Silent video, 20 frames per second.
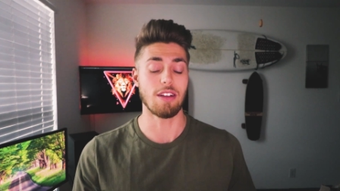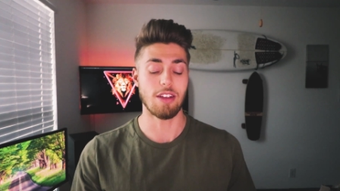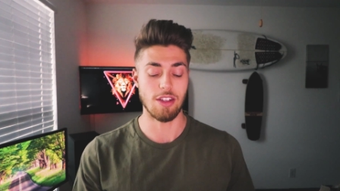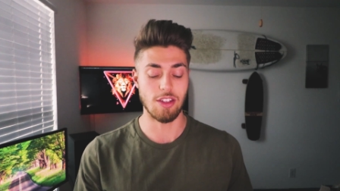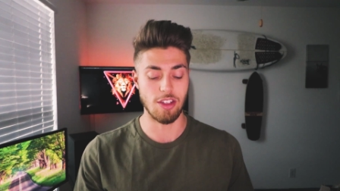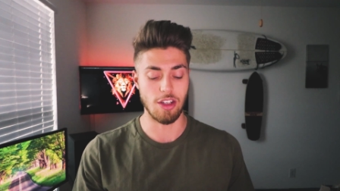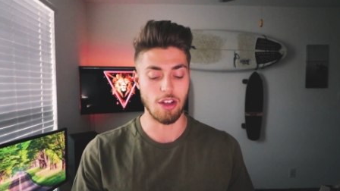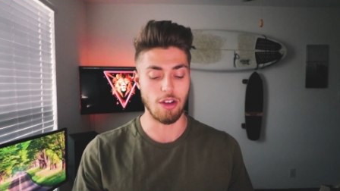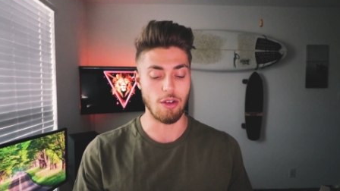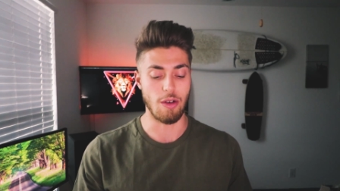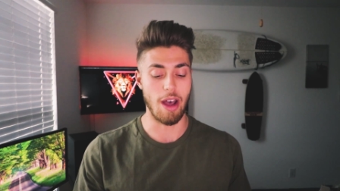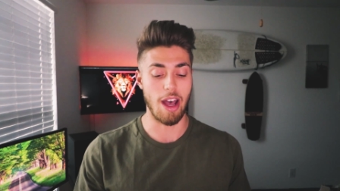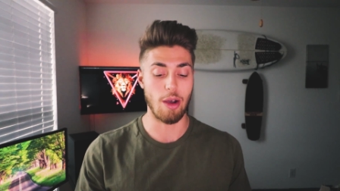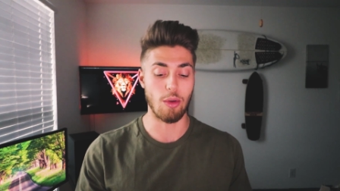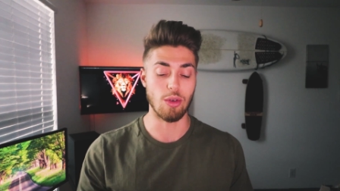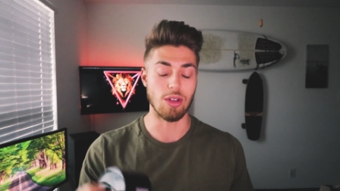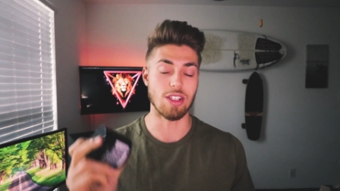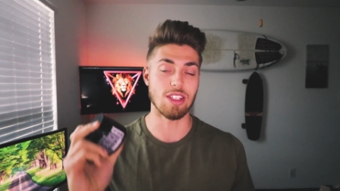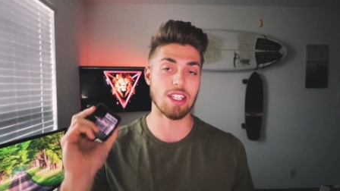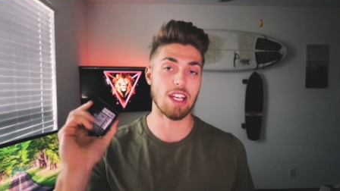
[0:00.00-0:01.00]
So I
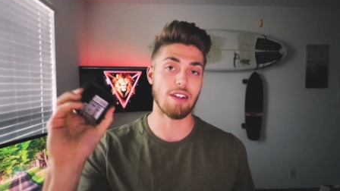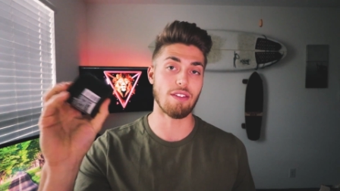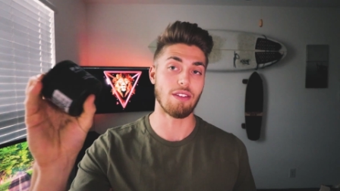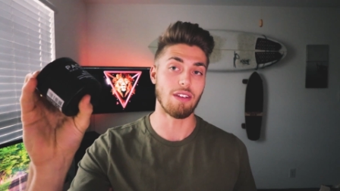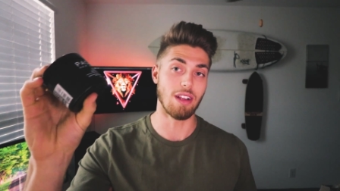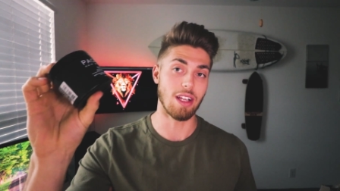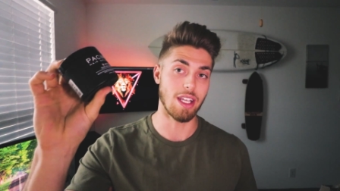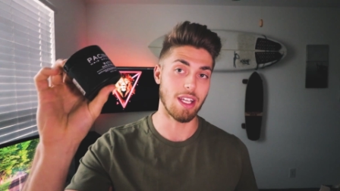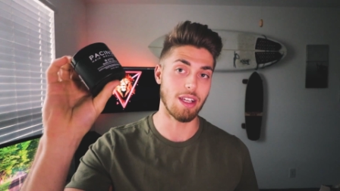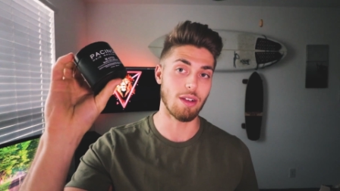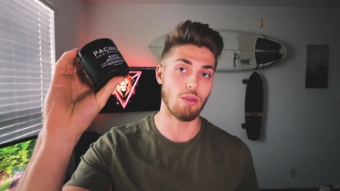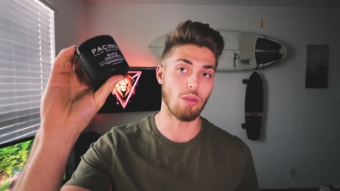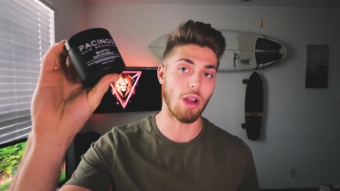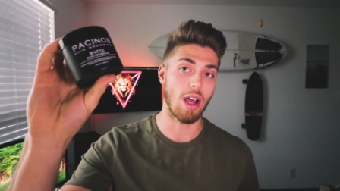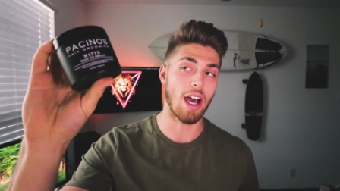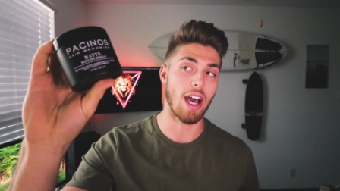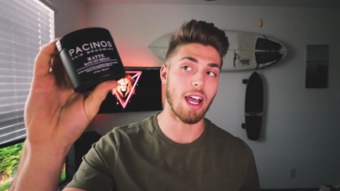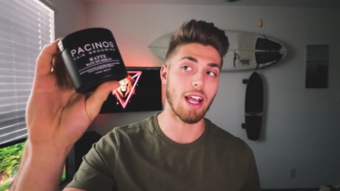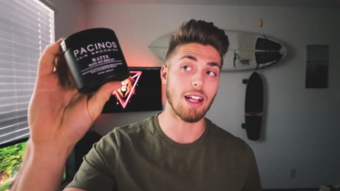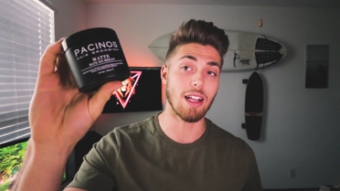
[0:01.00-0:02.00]
would definitely
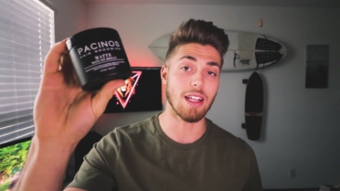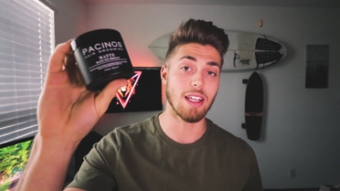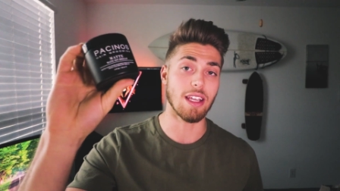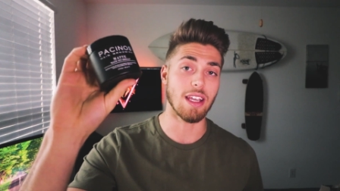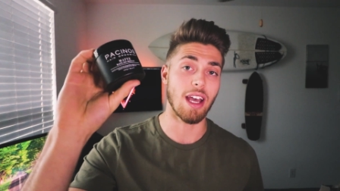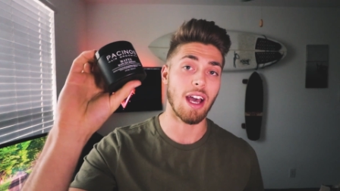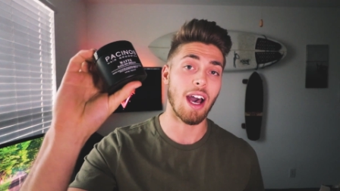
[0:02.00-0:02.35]
highly,